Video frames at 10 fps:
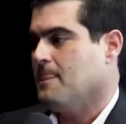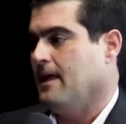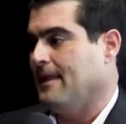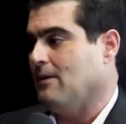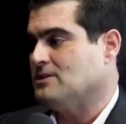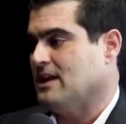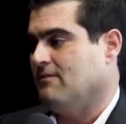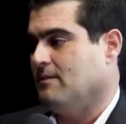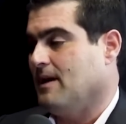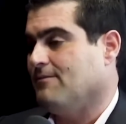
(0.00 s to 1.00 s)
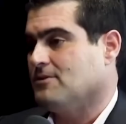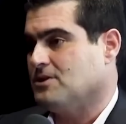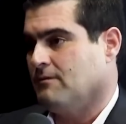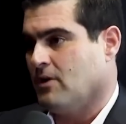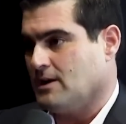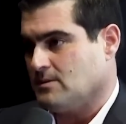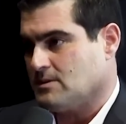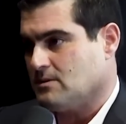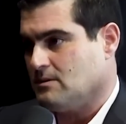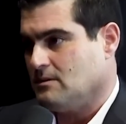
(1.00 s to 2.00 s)
And that was given my first year of graduate
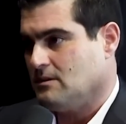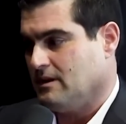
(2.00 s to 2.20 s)
school.